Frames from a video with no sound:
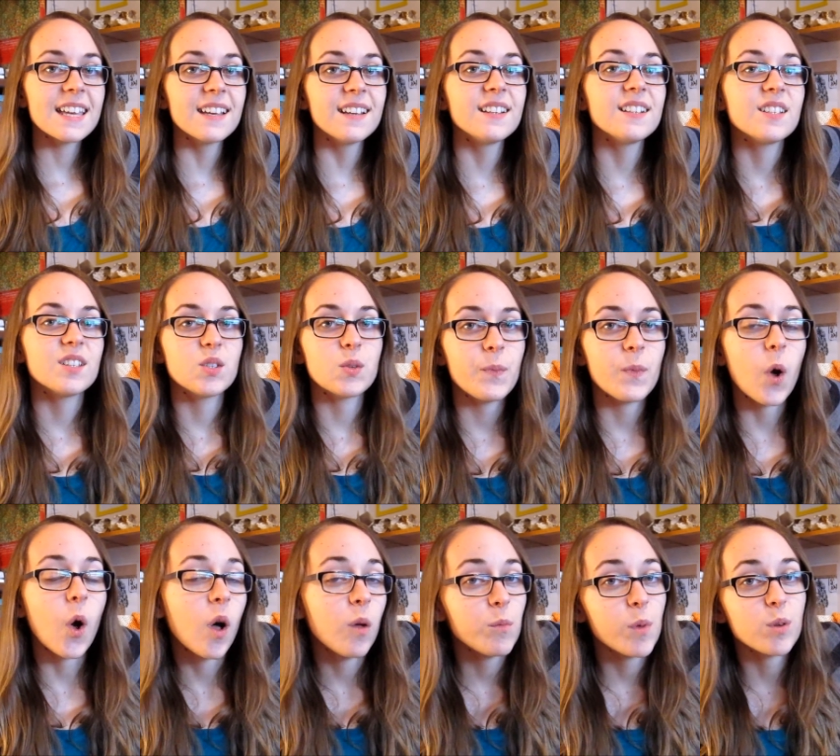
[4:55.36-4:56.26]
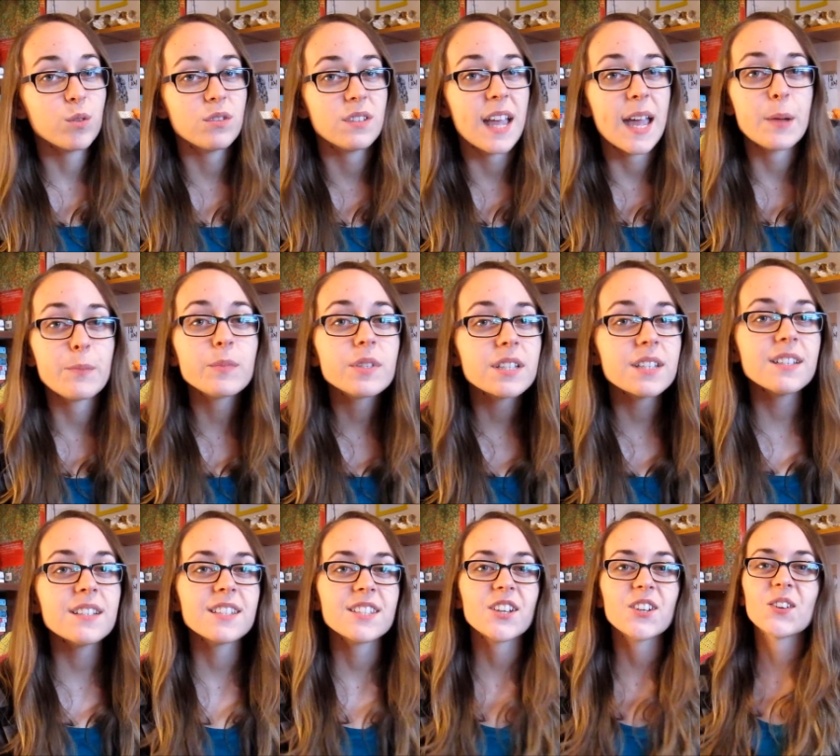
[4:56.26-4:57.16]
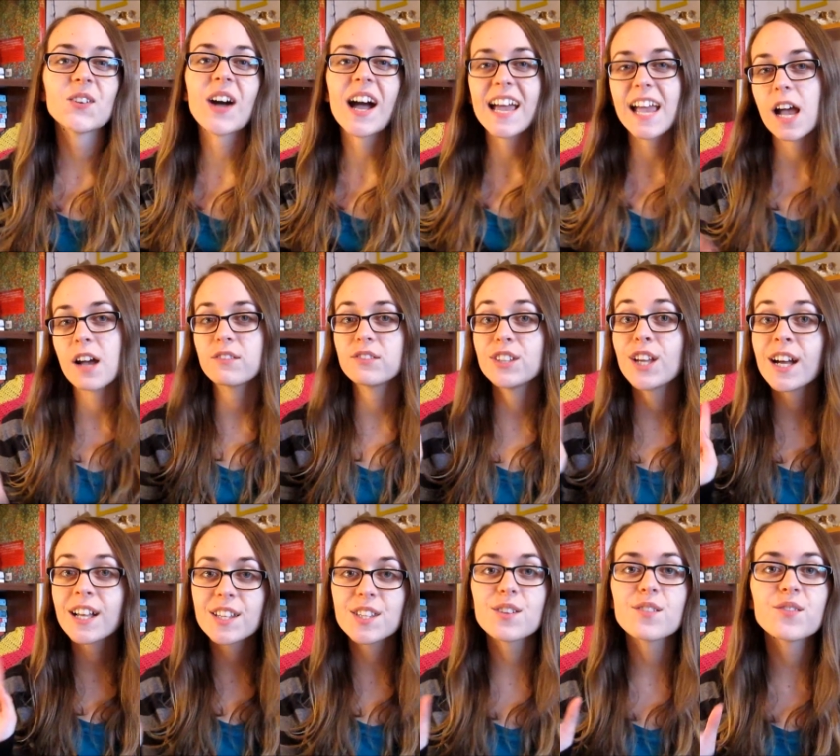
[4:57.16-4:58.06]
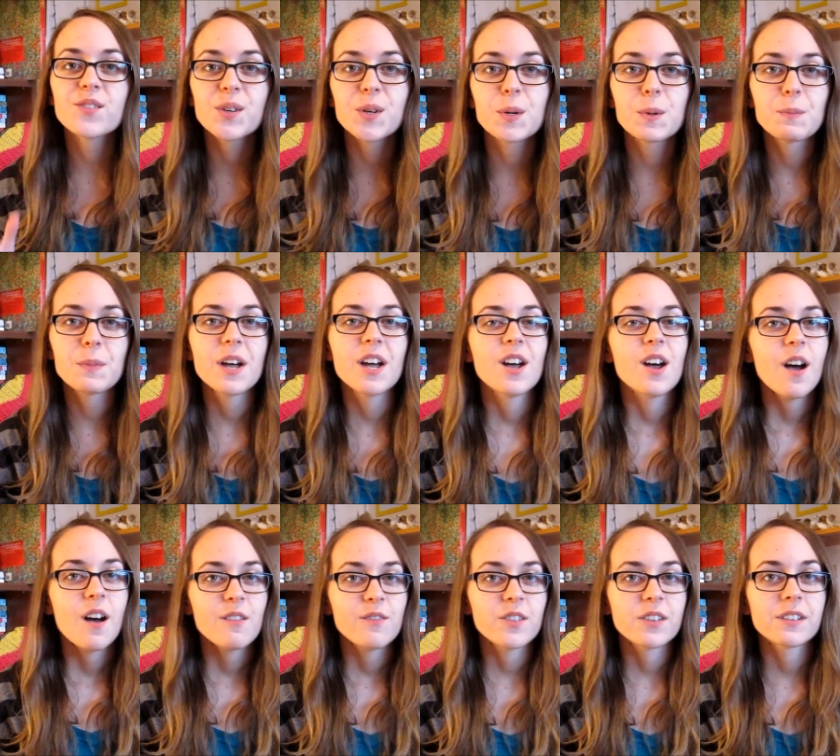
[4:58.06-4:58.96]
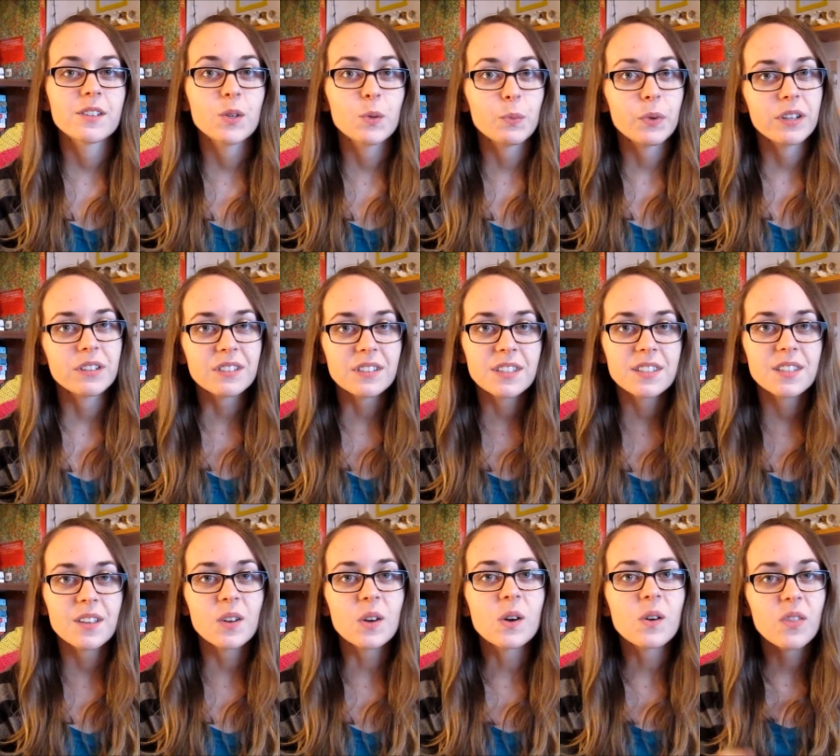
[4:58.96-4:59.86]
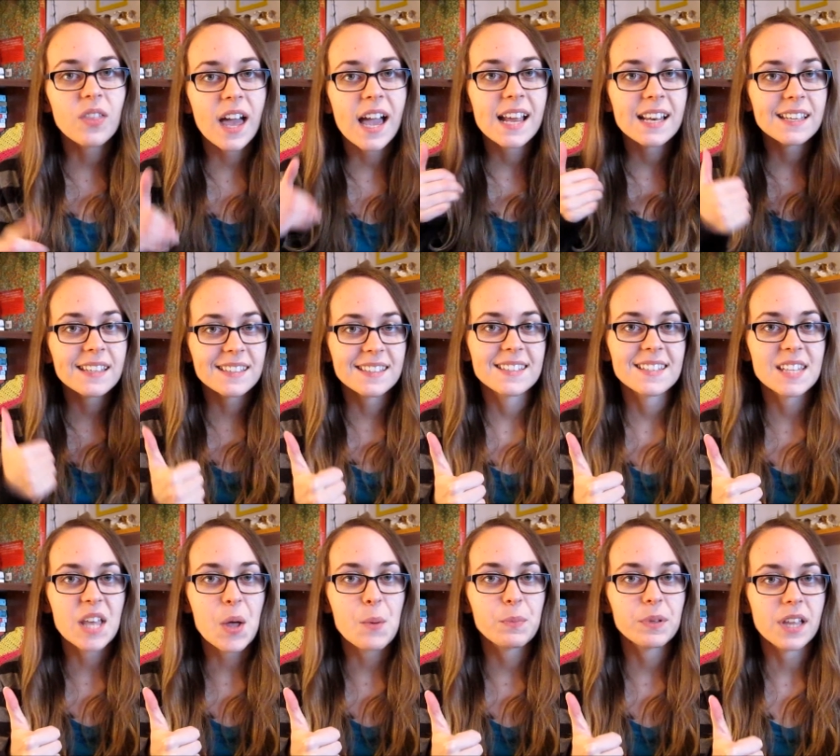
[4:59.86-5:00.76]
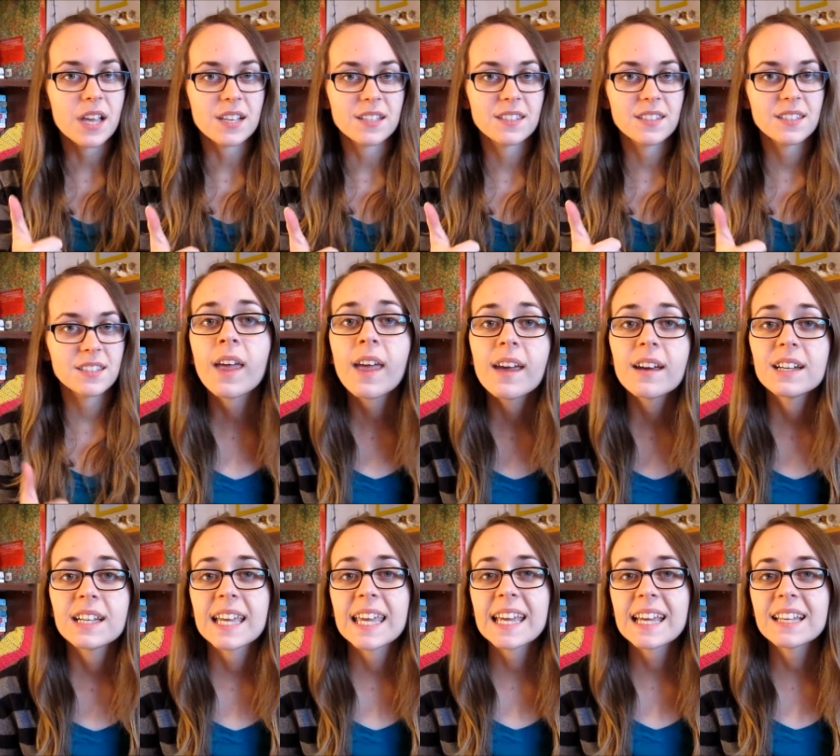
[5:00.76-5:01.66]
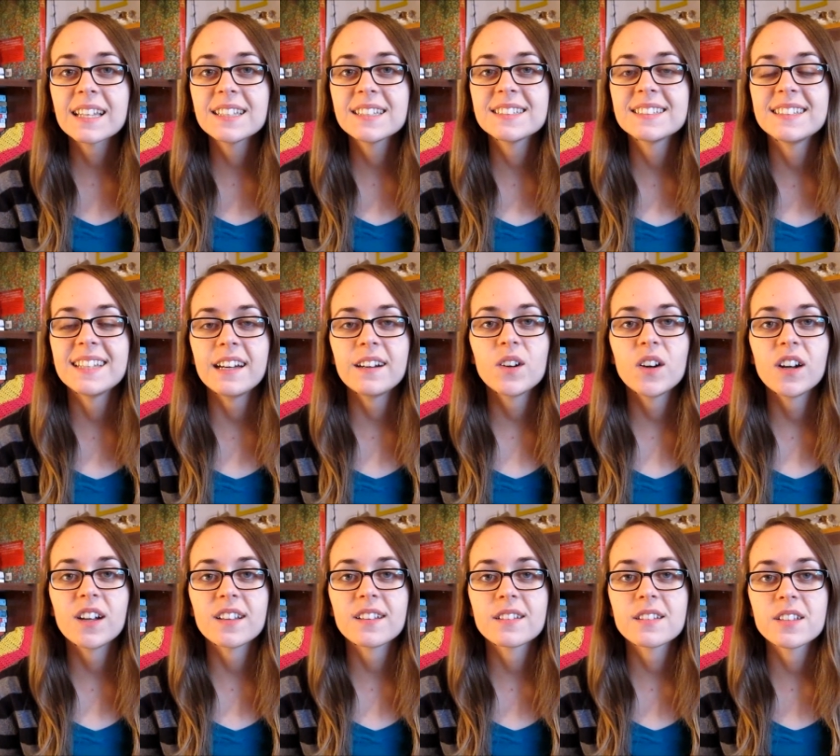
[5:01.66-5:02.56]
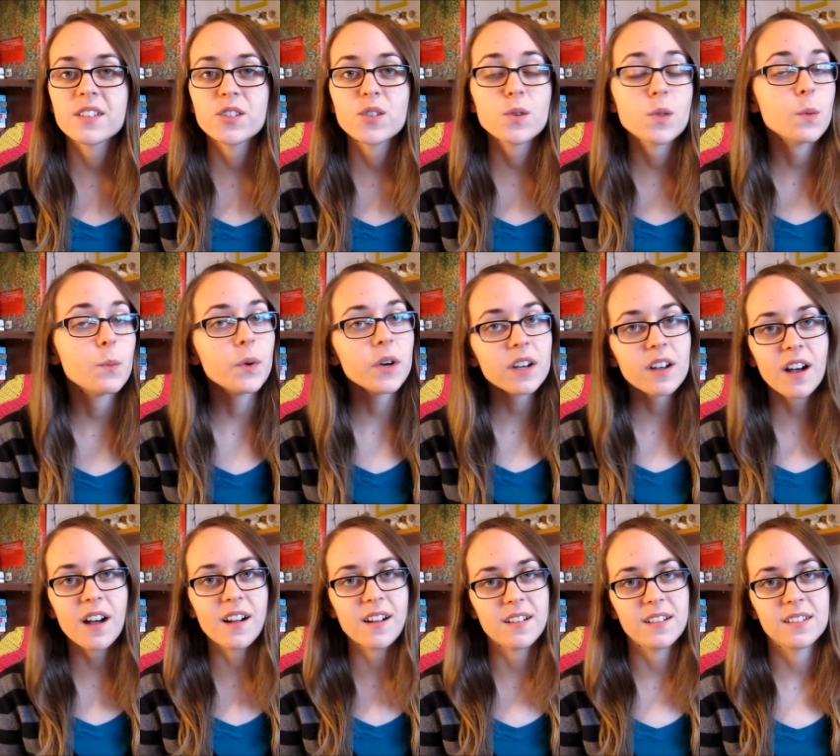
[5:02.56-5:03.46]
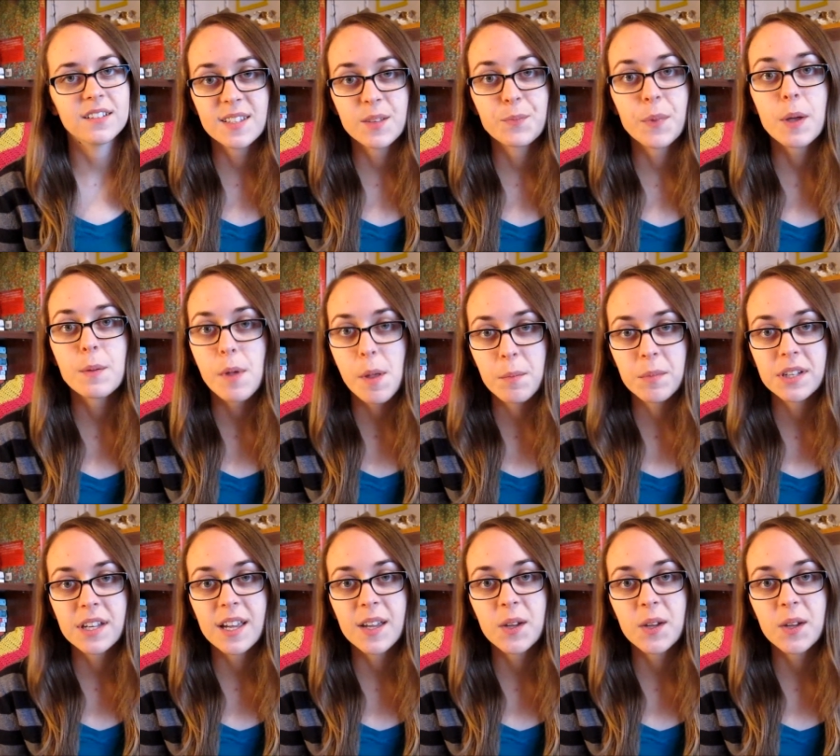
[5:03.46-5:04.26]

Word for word: is almost empty, so I have tons of room for new books, so that is a plus. And now on to the book haul. My mom and